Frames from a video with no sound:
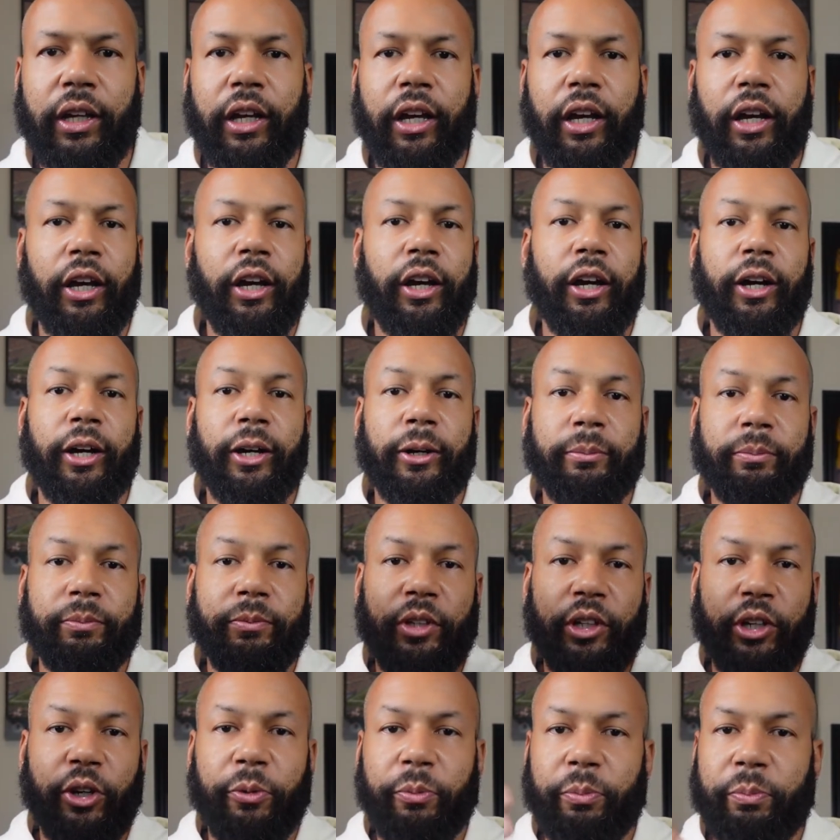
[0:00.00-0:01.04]

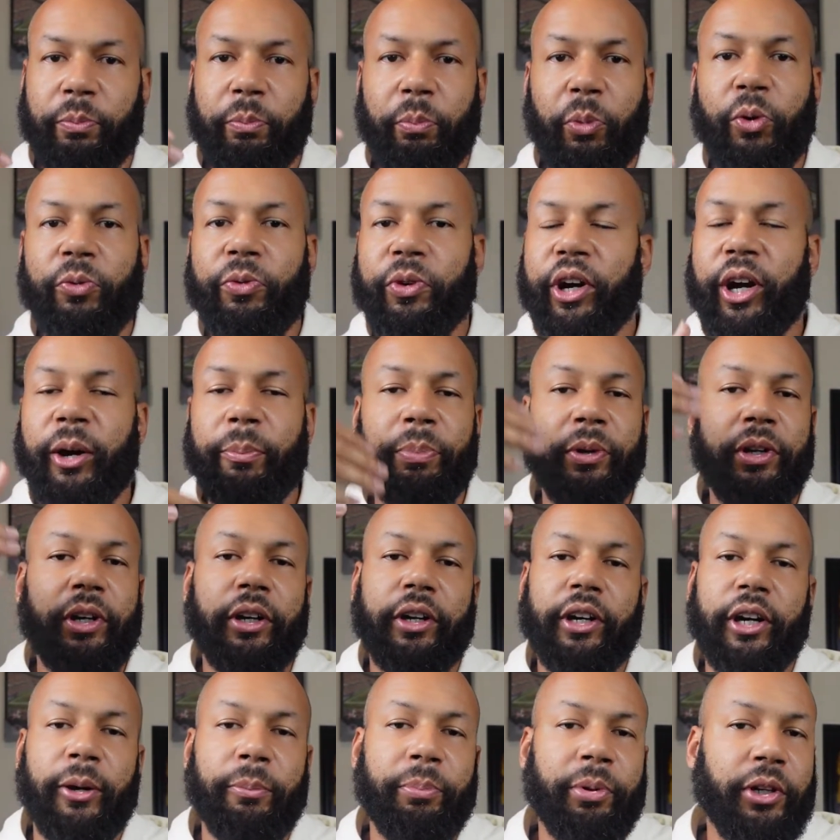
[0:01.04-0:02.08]
you know, moving up in the
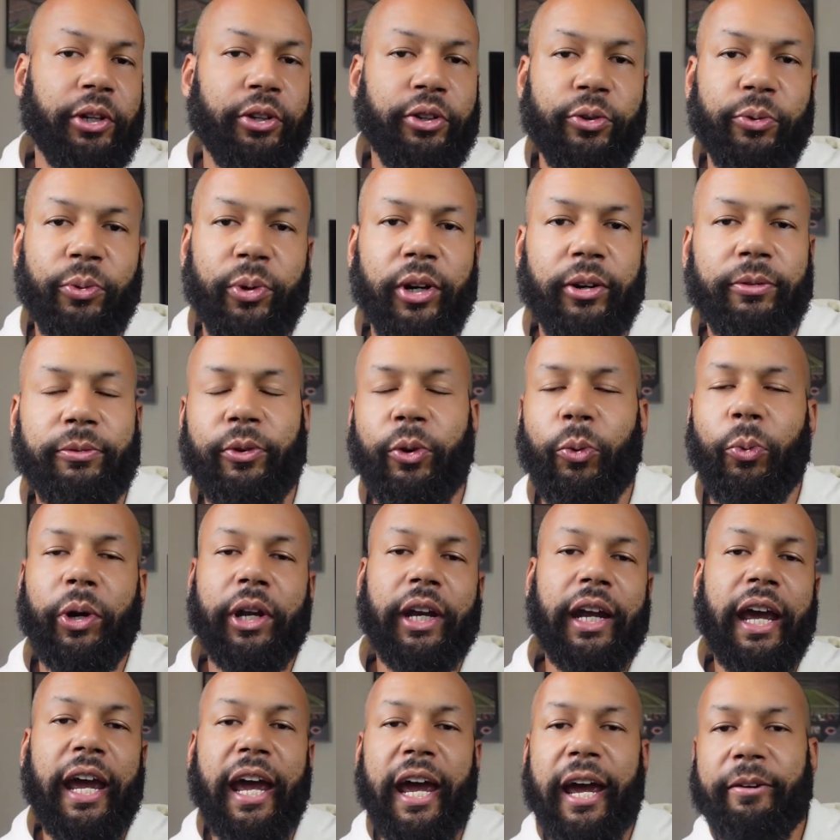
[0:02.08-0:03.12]
company you work for,
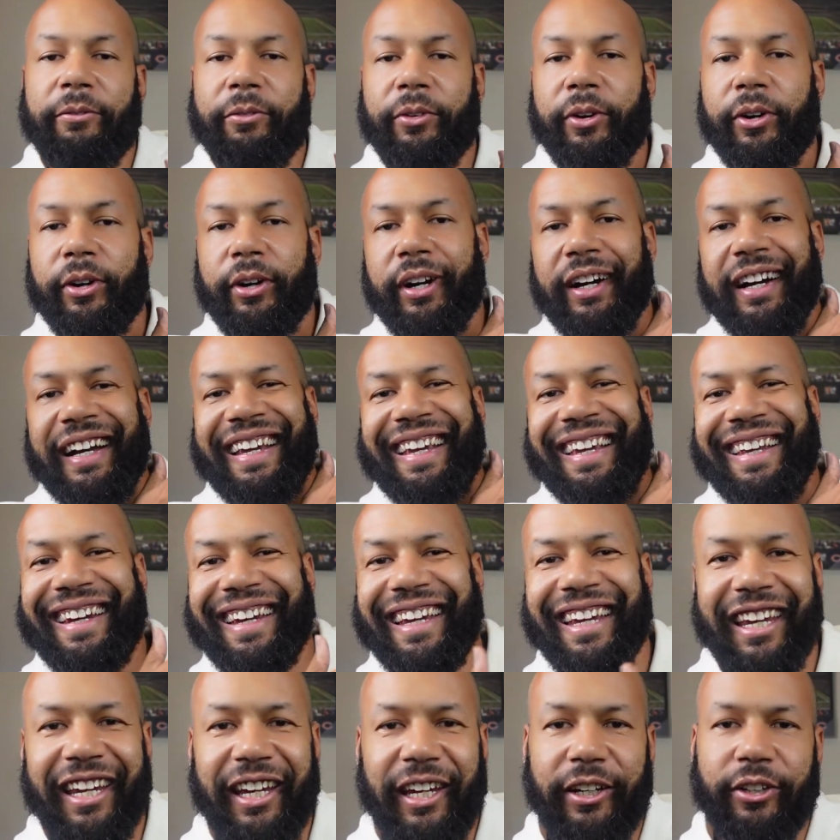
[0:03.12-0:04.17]
whatever it
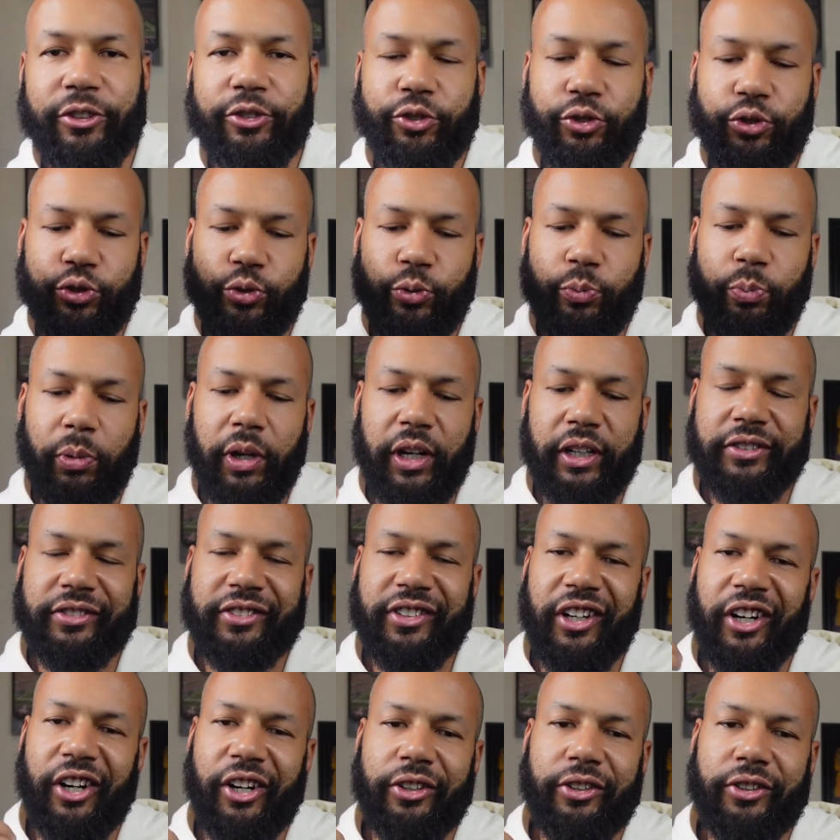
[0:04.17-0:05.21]
is, you
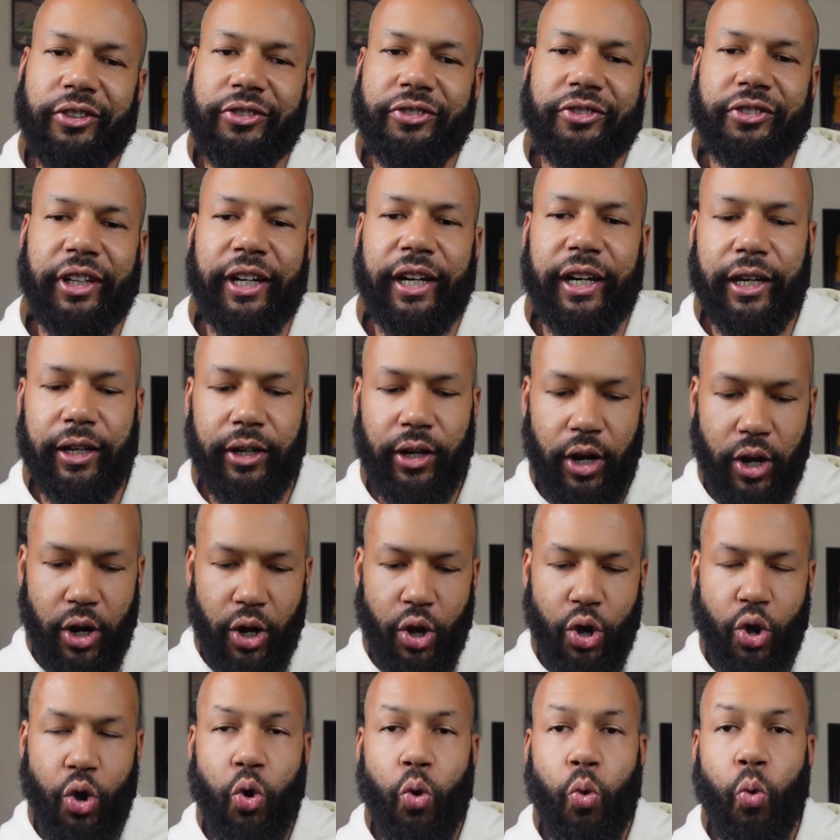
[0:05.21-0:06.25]
must understand
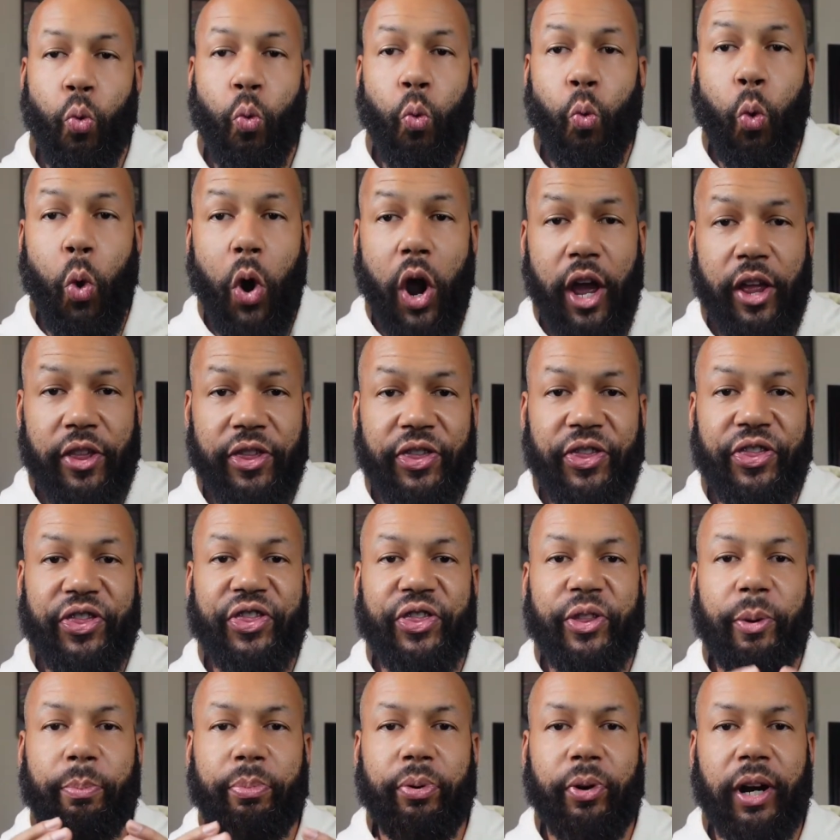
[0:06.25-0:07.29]
what
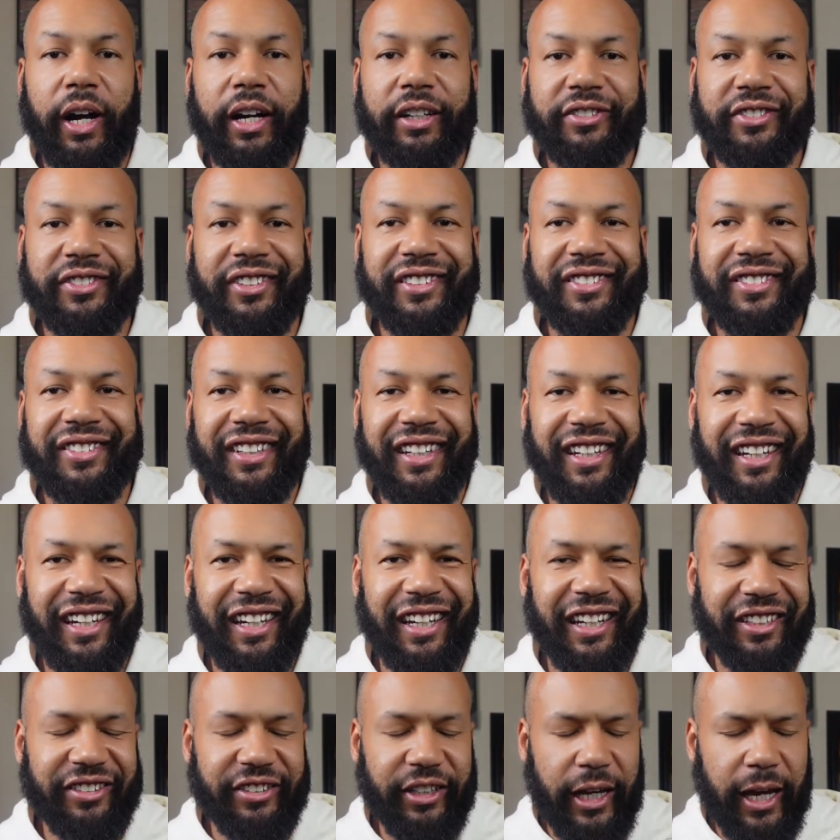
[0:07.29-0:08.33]
the process
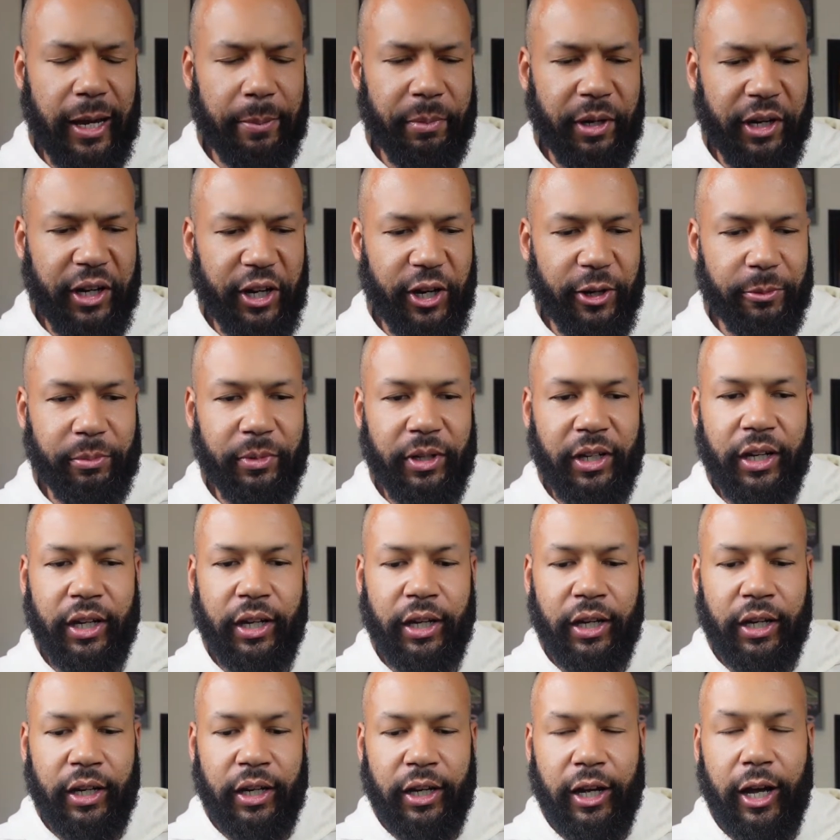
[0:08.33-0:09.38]
is and become
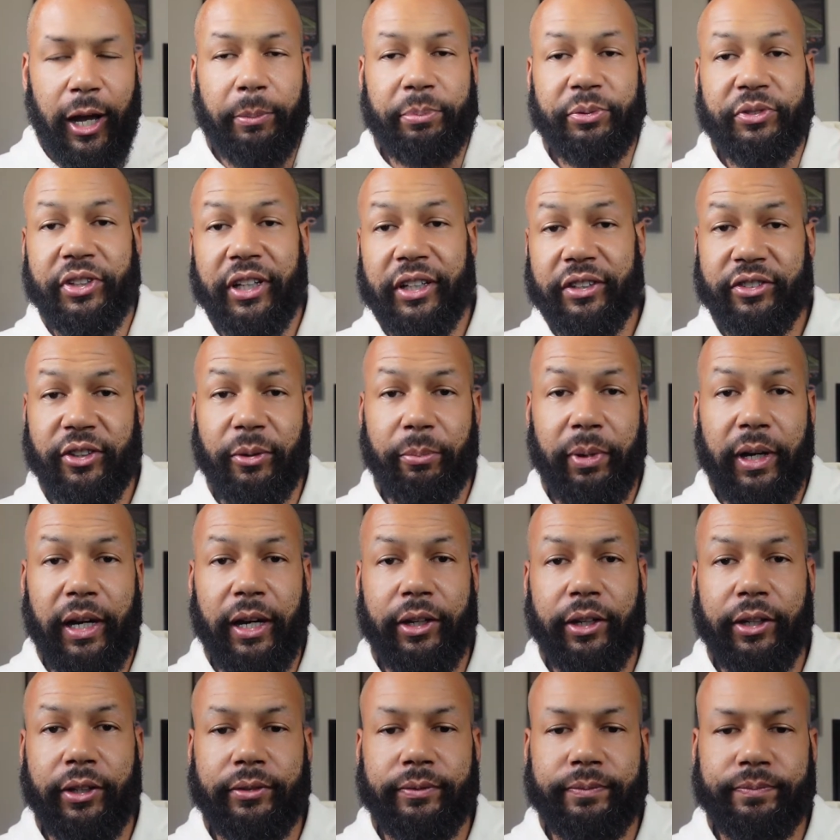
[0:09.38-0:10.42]
obsessed
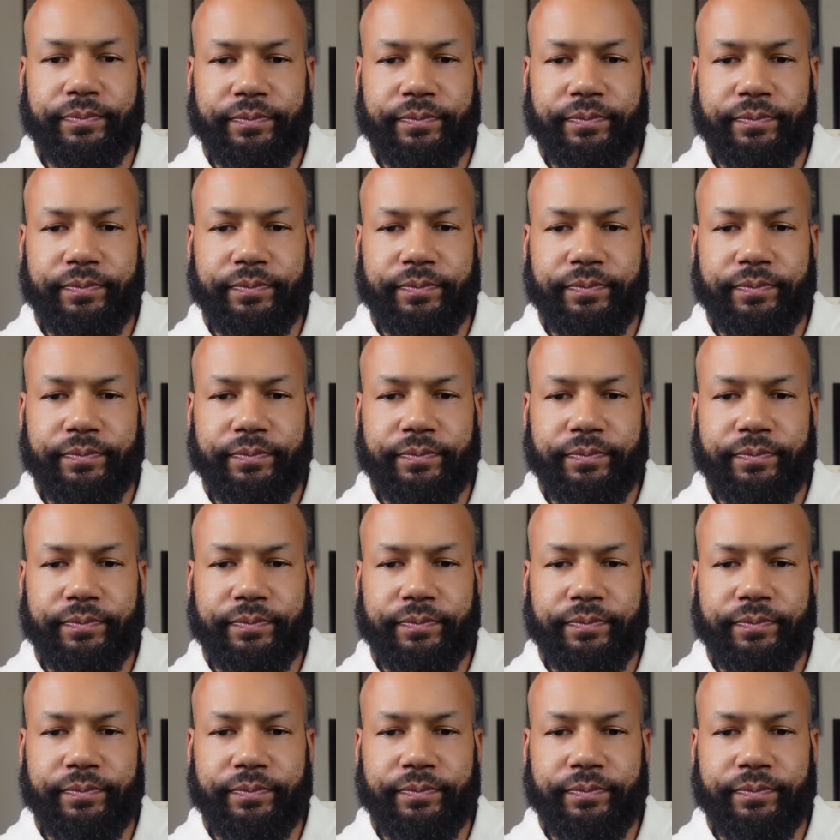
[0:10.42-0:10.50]
about it.